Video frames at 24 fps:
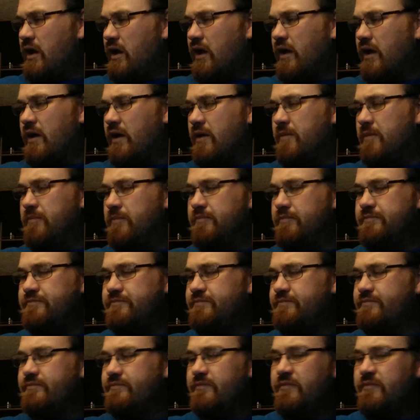And
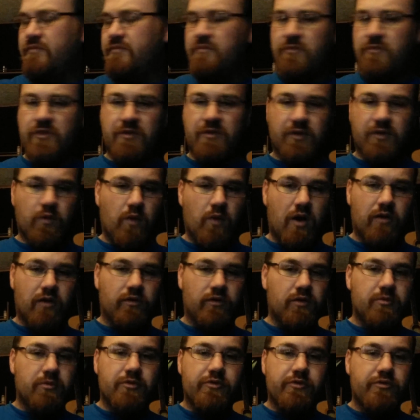some wire
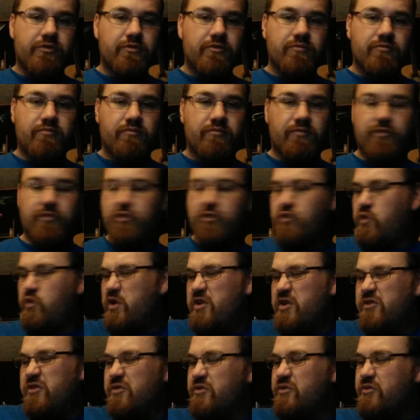clippers and
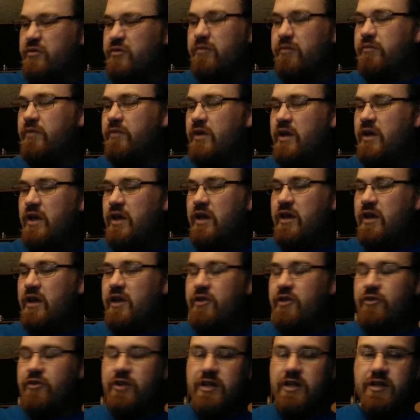tweezers, and
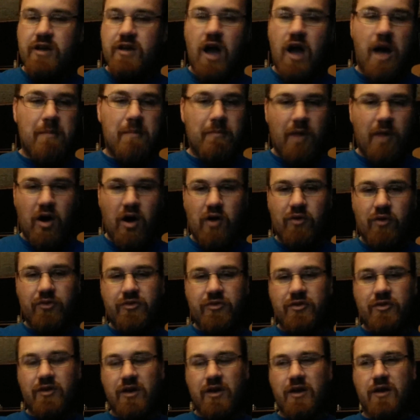you need cotton
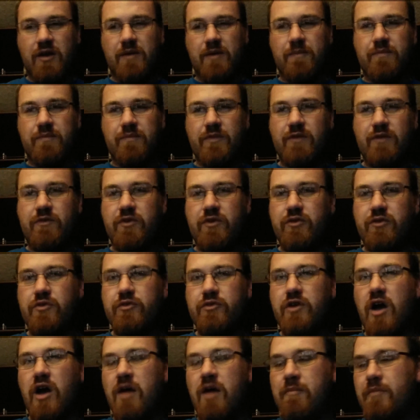balls. If you use
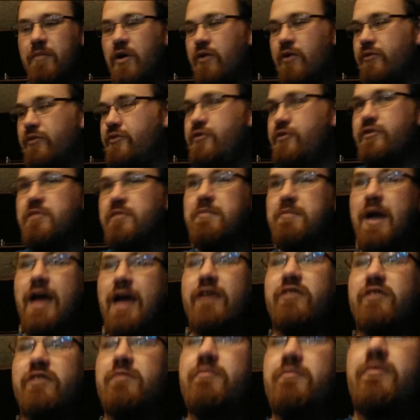cotton balls, use the
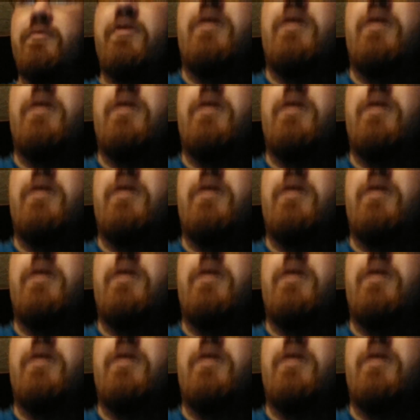Maxim